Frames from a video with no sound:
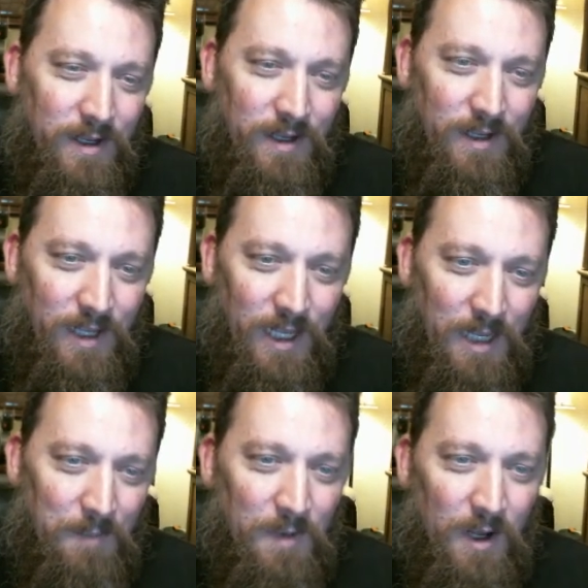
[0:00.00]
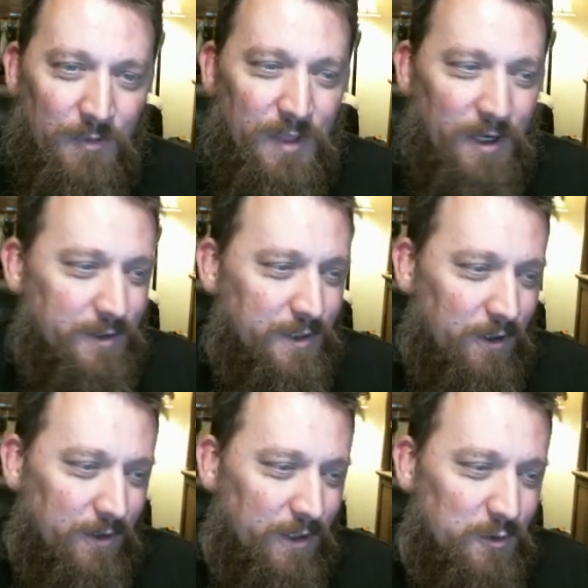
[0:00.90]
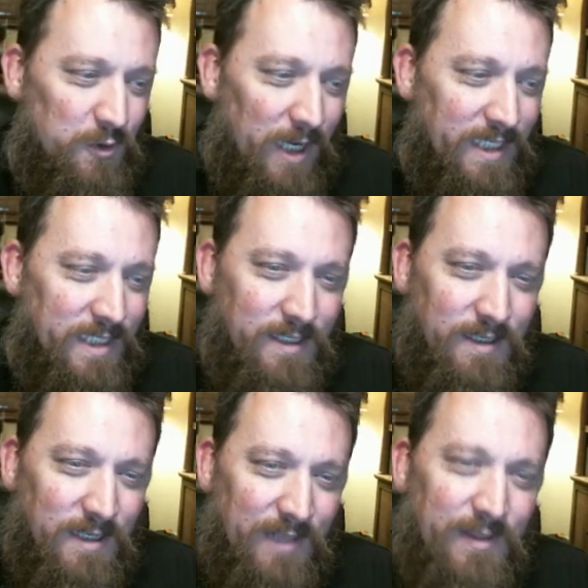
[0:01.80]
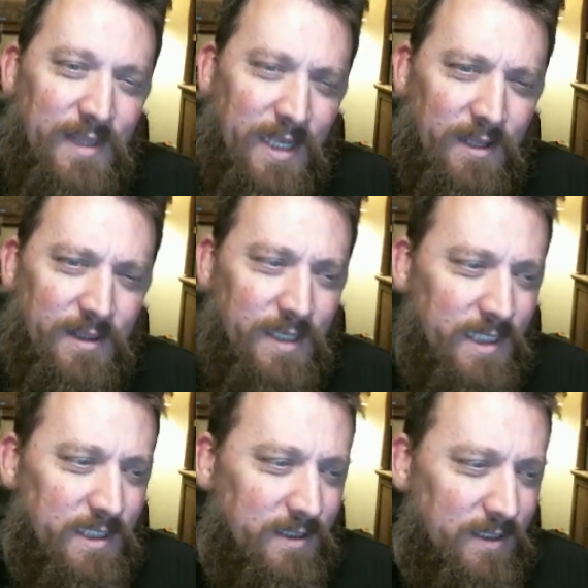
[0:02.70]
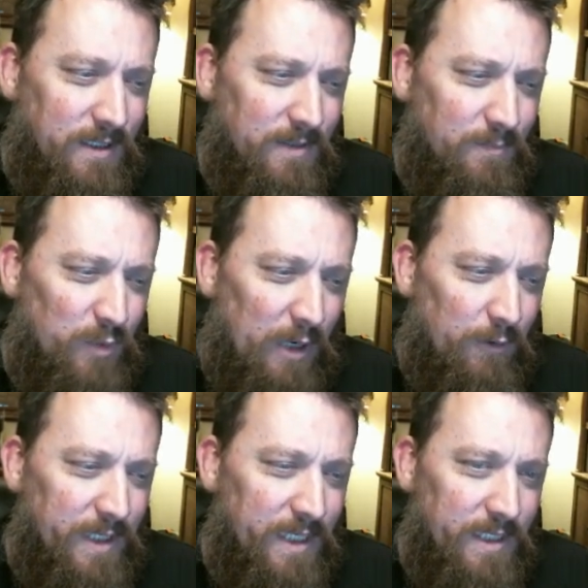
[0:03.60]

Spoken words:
On their turn, they're trying to, I think they got the next priority into